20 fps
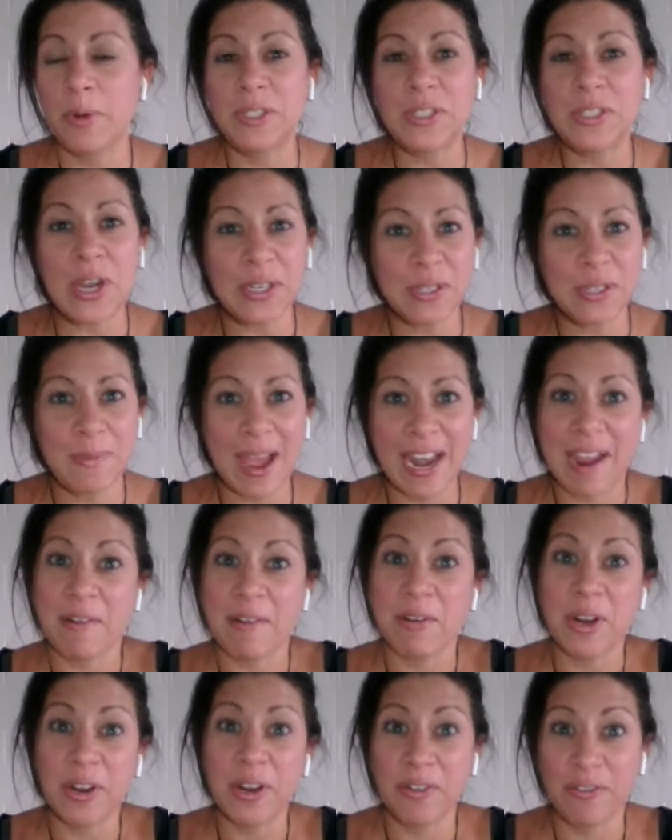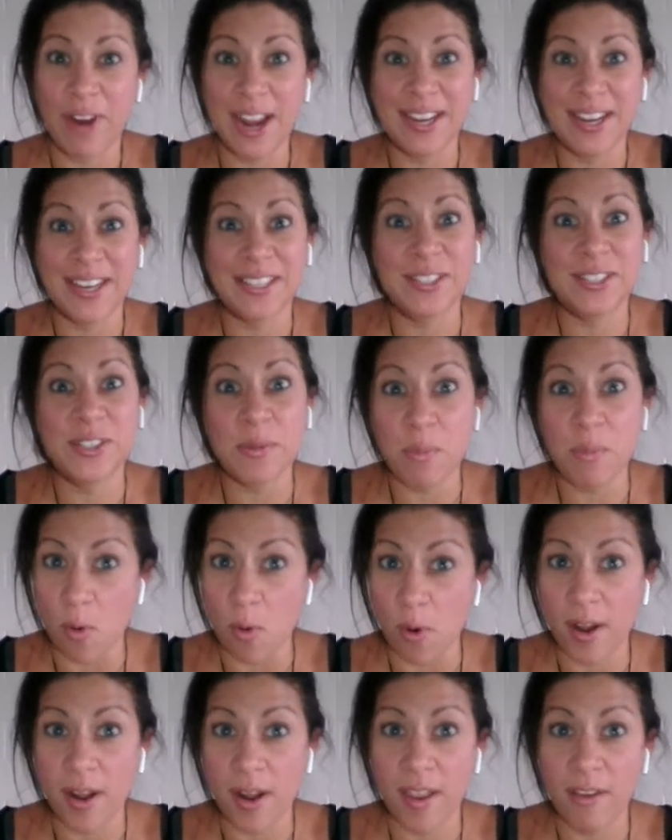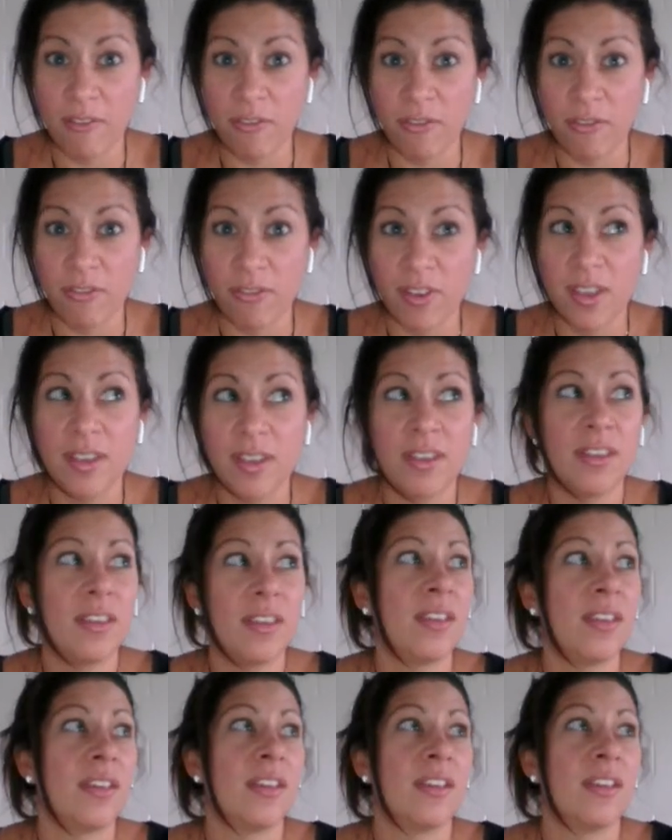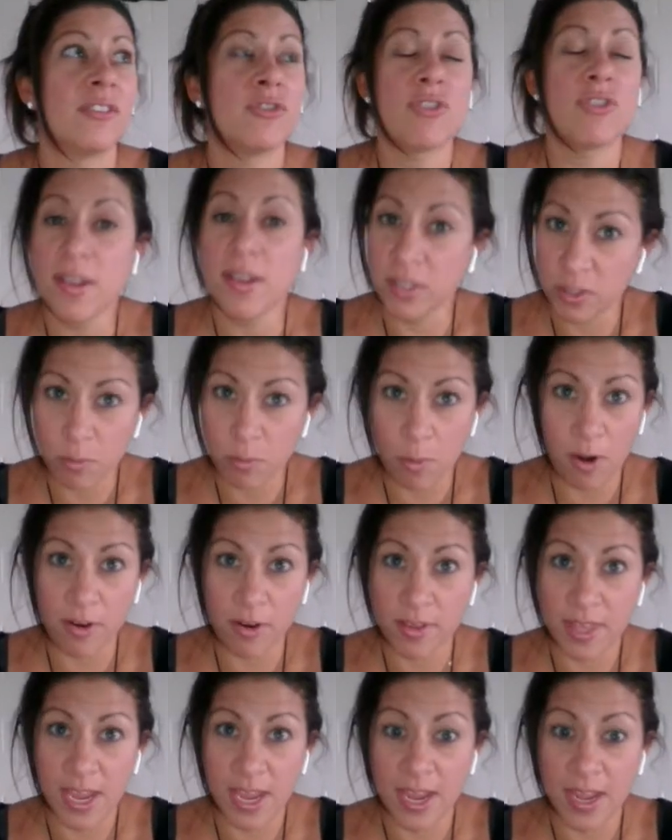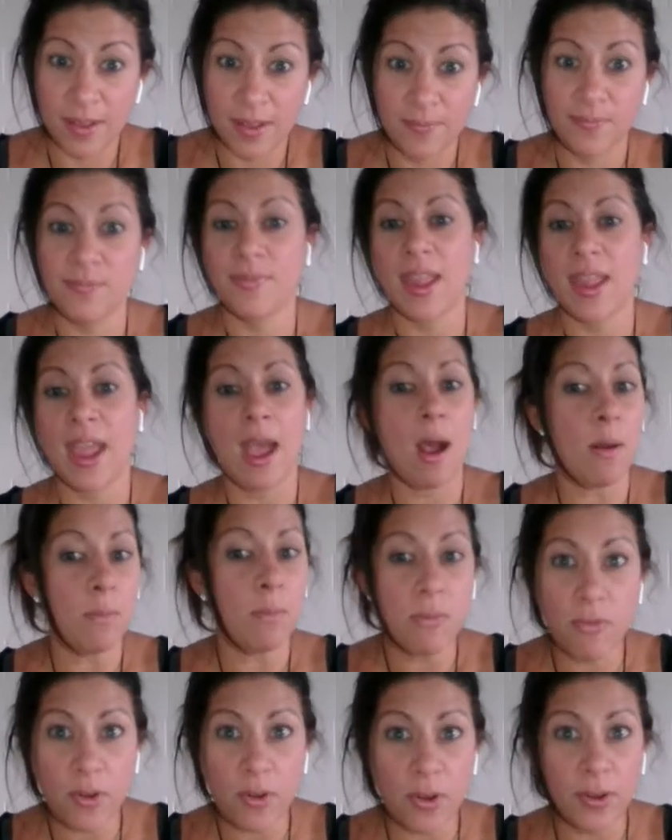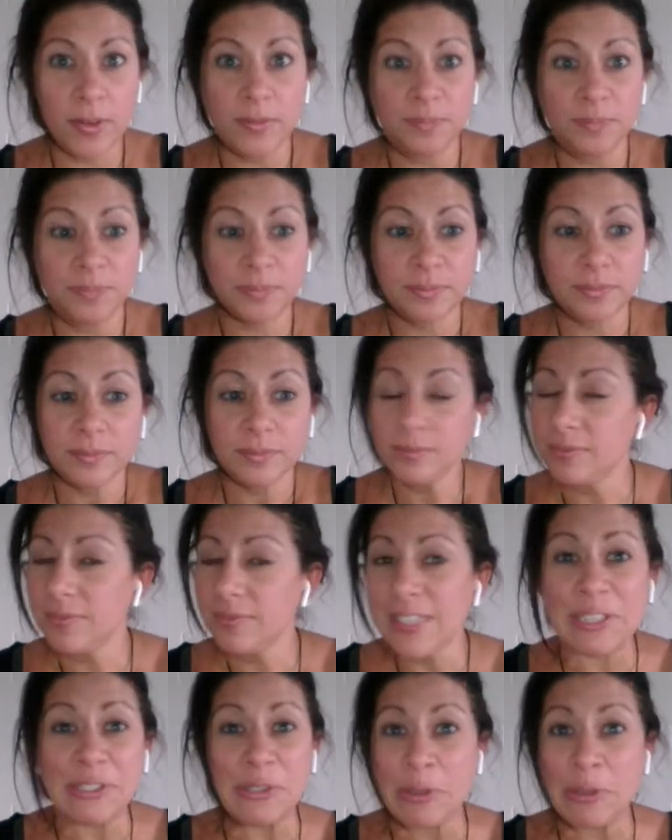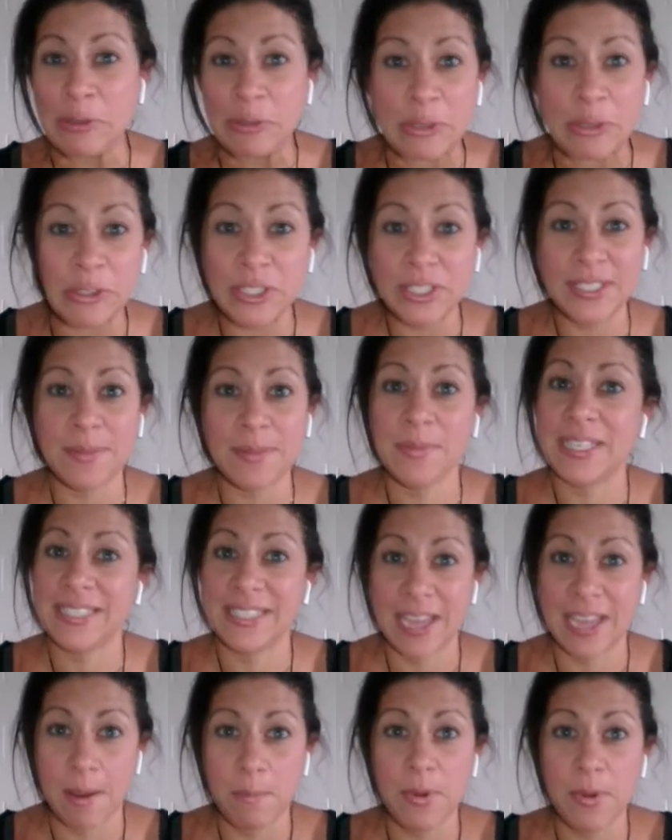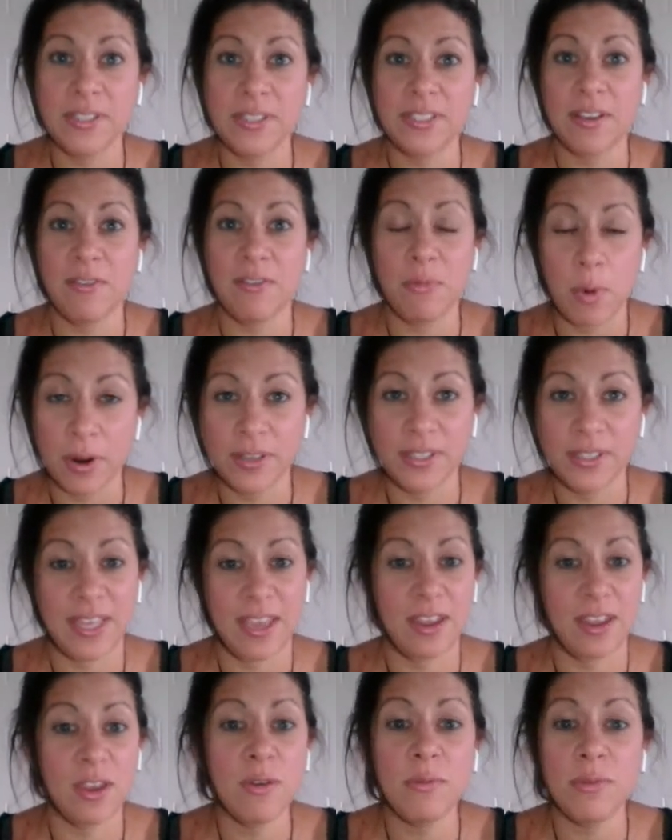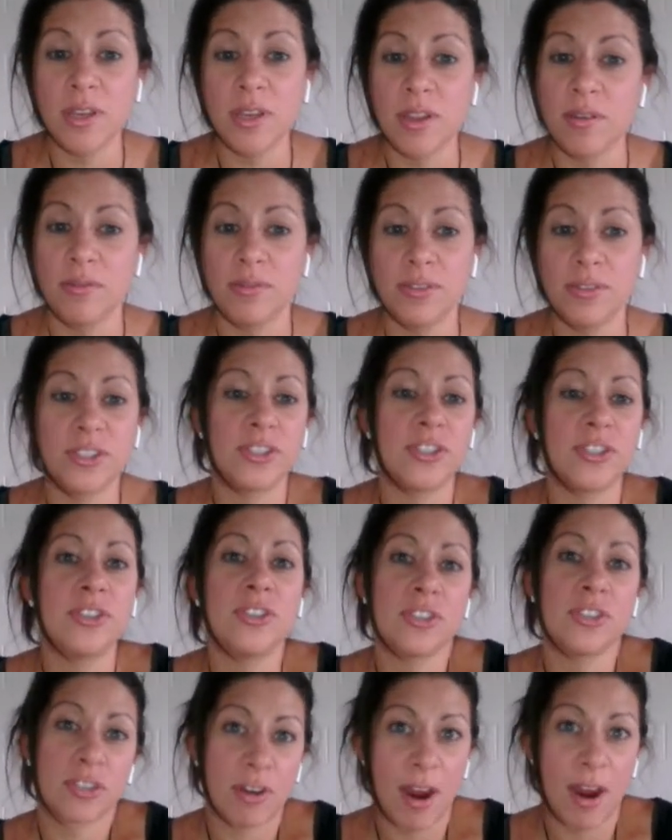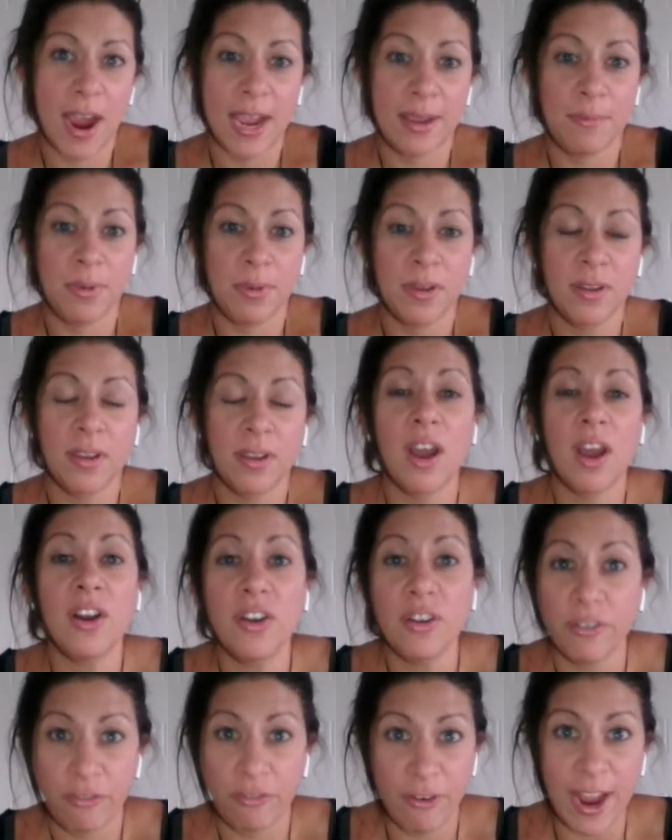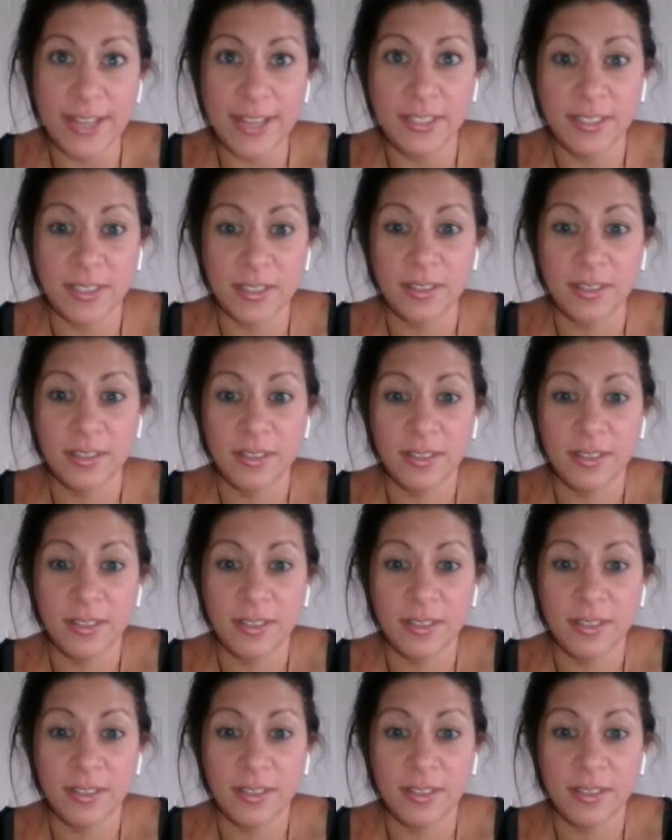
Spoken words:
We talked about how a good friend is supportive, trustworthy, helpful. So those are just some examples of words that you would use to describe a good friend.